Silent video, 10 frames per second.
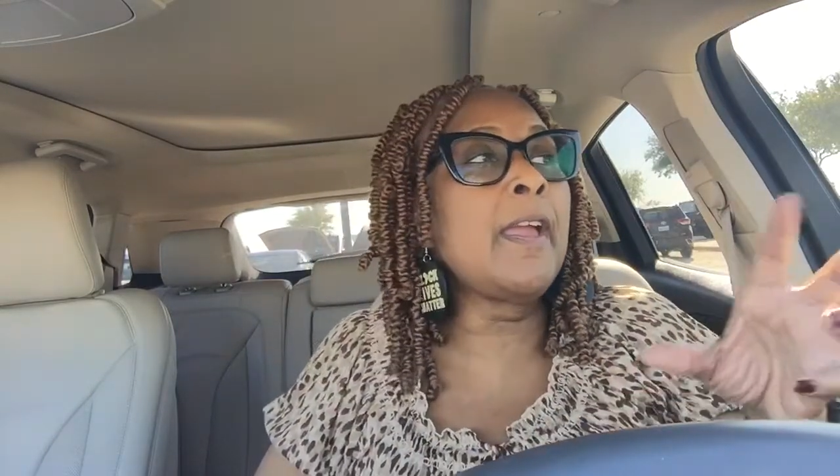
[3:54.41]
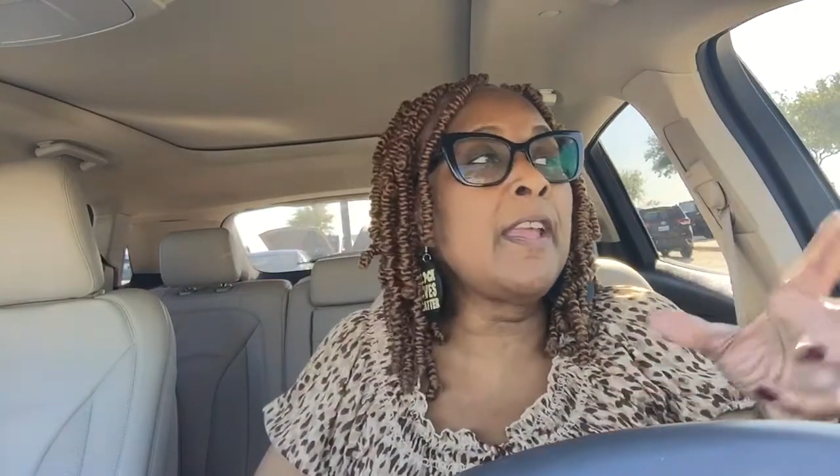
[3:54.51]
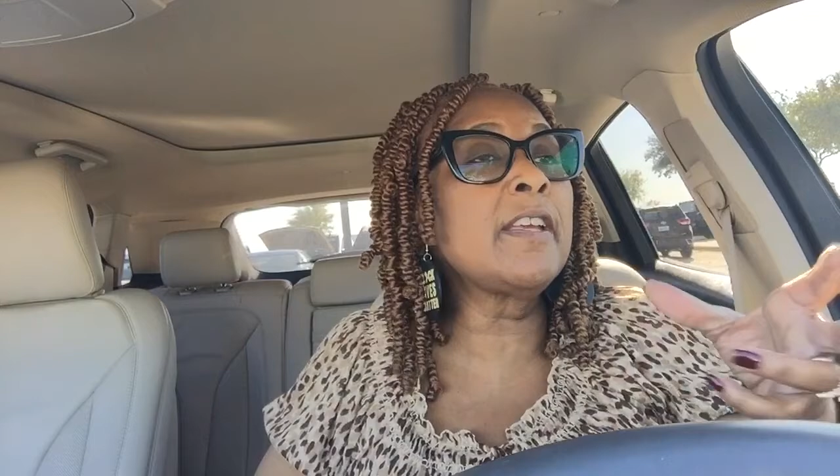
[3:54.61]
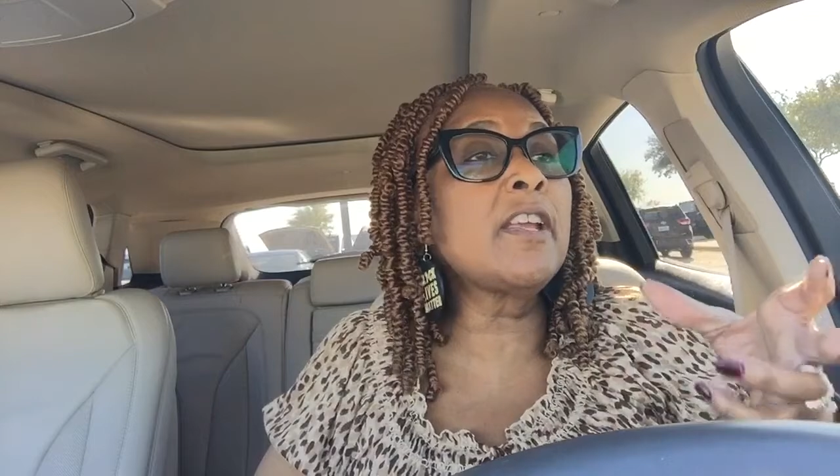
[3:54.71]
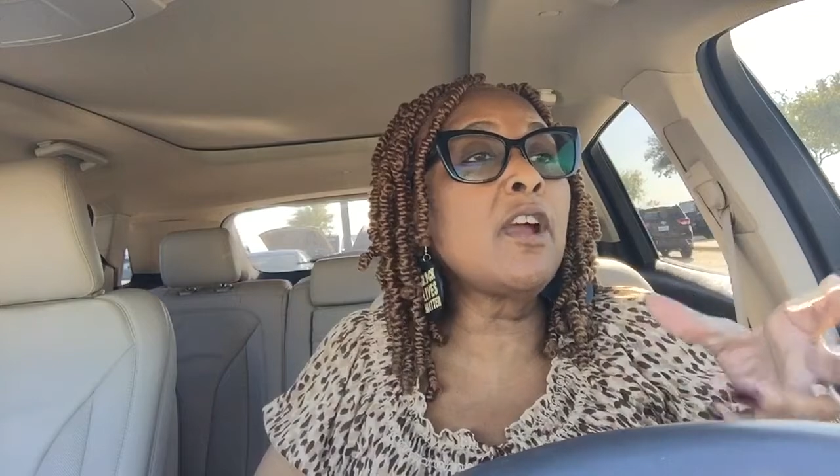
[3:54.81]

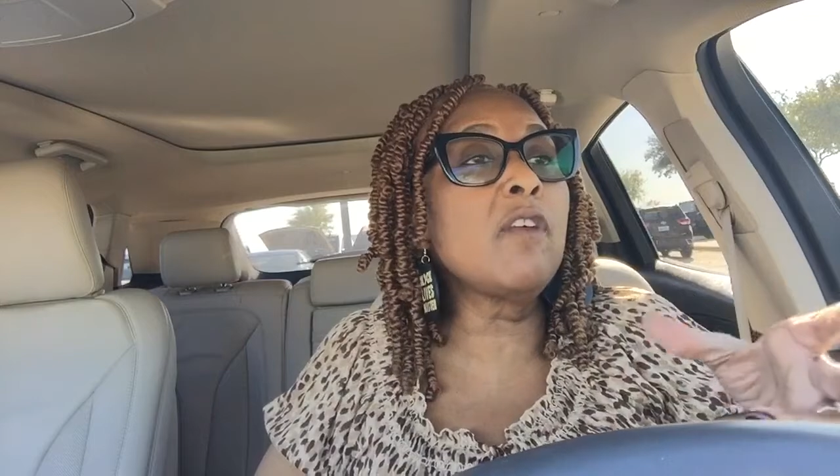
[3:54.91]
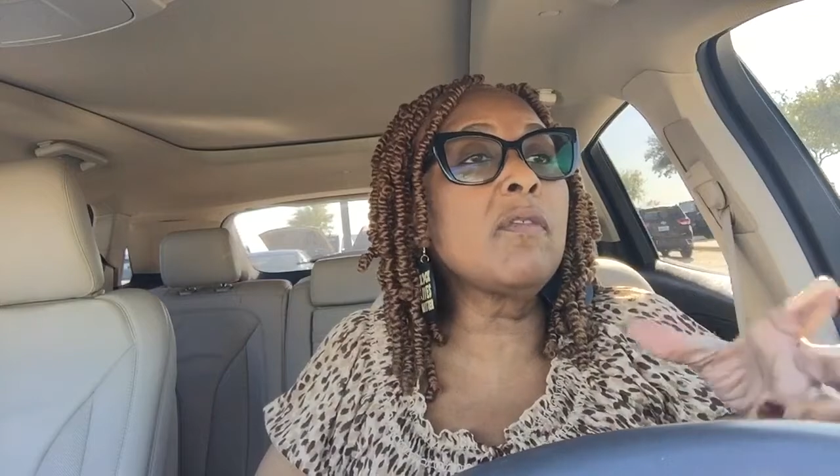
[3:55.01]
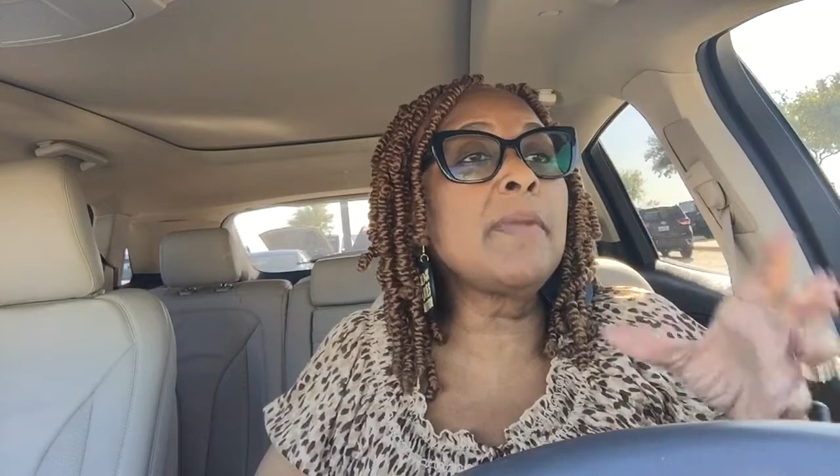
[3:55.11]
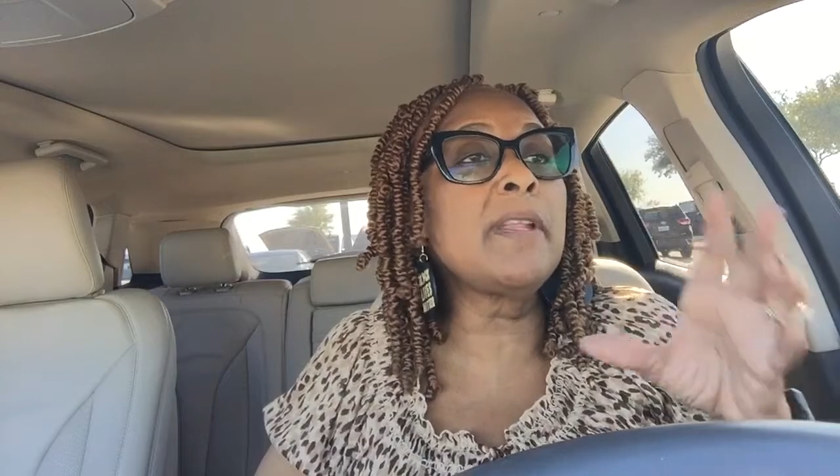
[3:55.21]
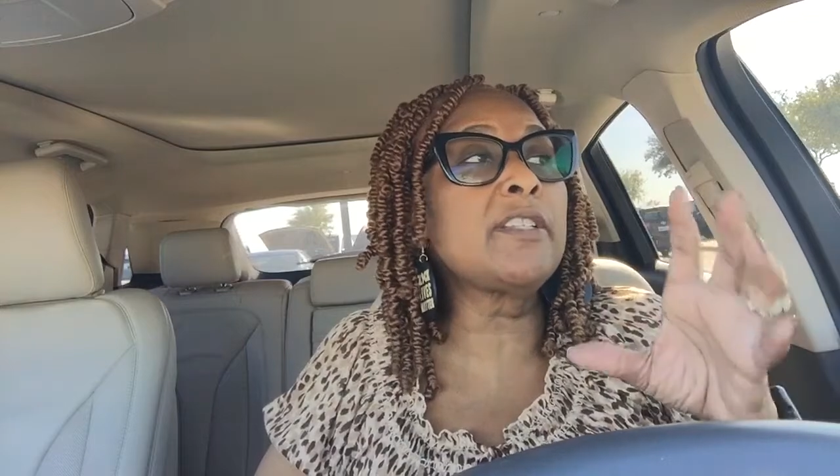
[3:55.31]
in a
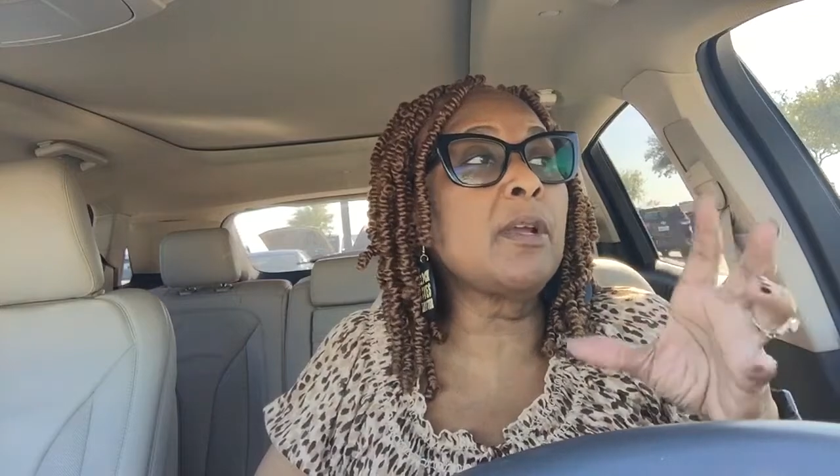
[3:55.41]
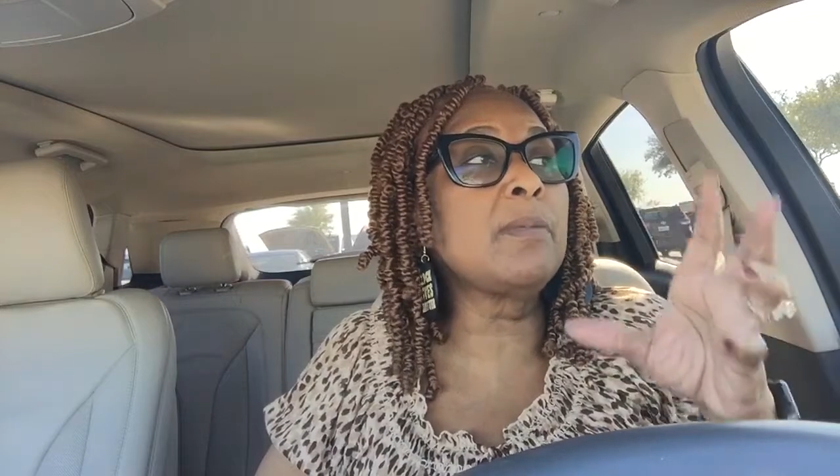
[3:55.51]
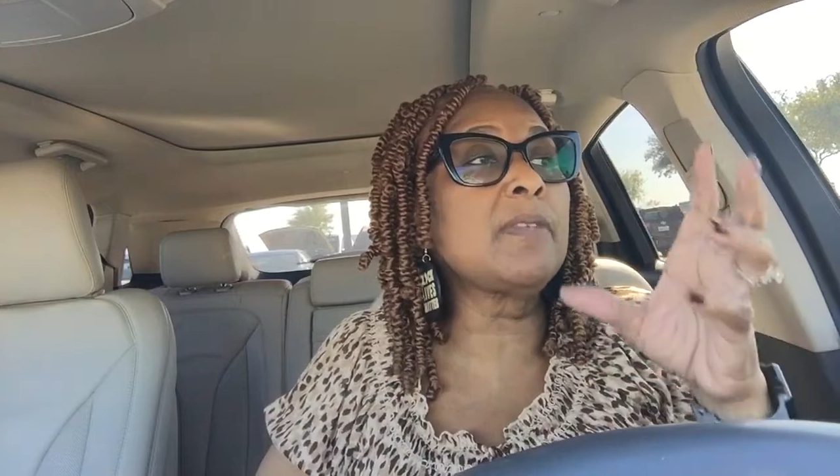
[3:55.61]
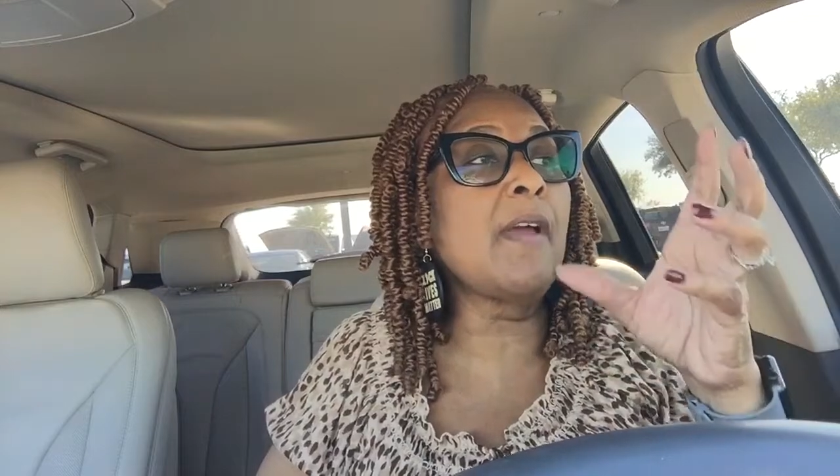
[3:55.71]
government, in terms of